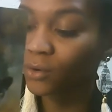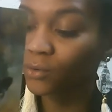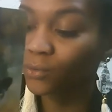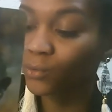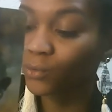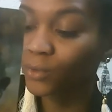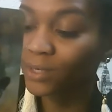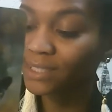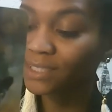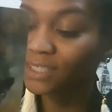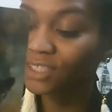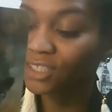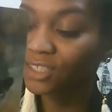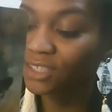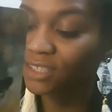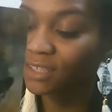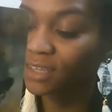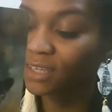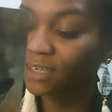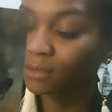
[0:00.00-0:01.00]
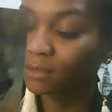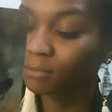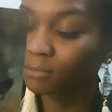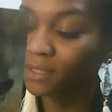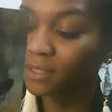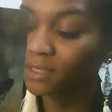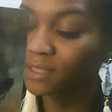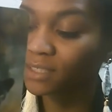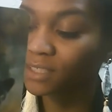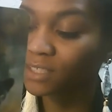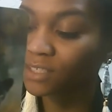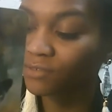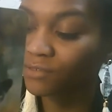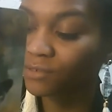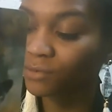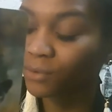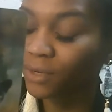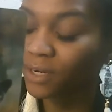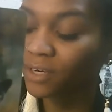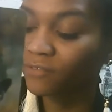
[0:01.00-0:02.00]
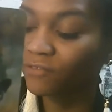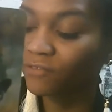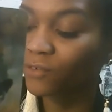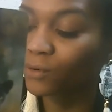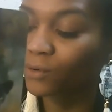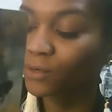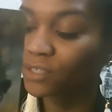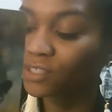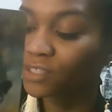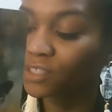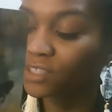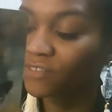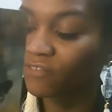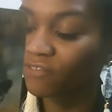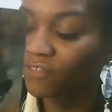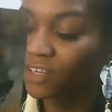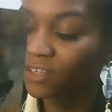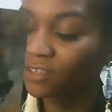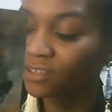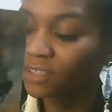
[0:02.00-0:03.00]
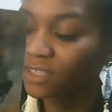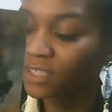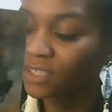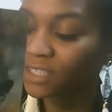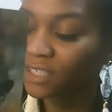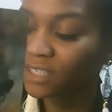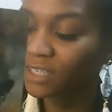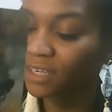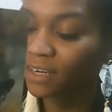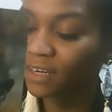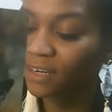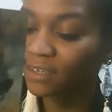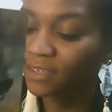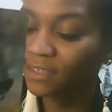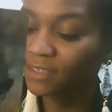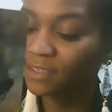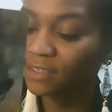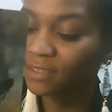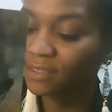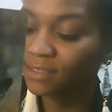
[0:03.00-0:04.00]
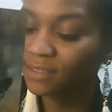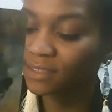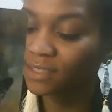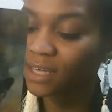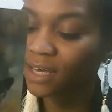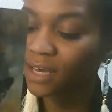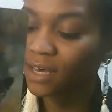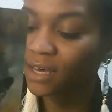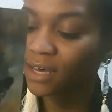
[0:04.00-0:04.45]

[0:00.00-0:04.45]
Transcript: relishing the abundance of the rainforest, fearless and at ease.